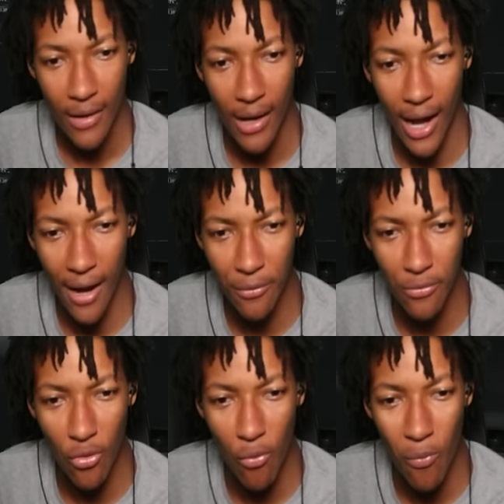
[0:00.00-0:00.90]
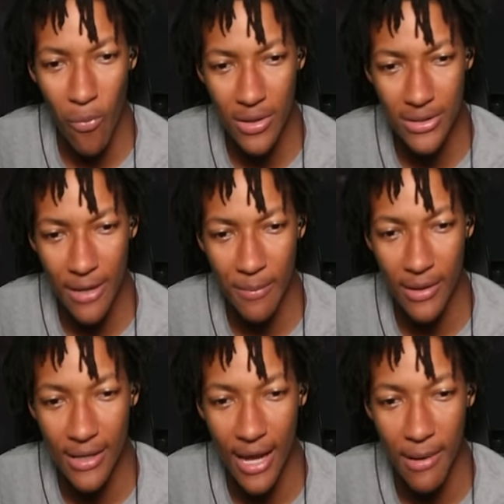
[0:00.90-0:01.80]
I don't know what type
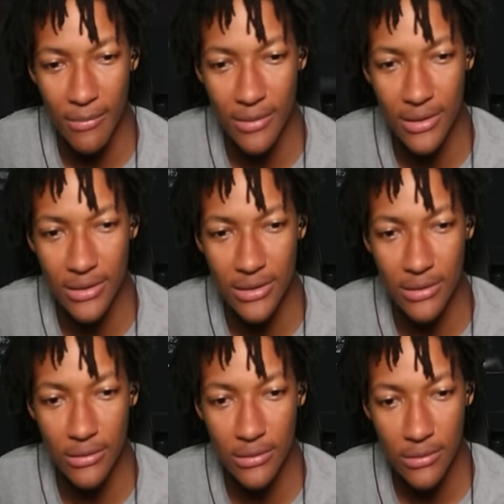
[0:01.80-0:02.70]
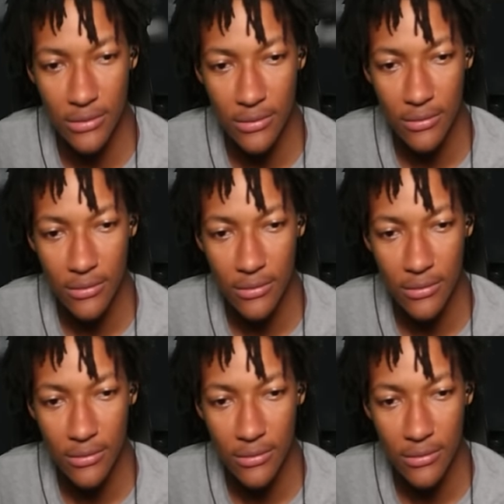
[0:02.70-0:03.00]
of game this is.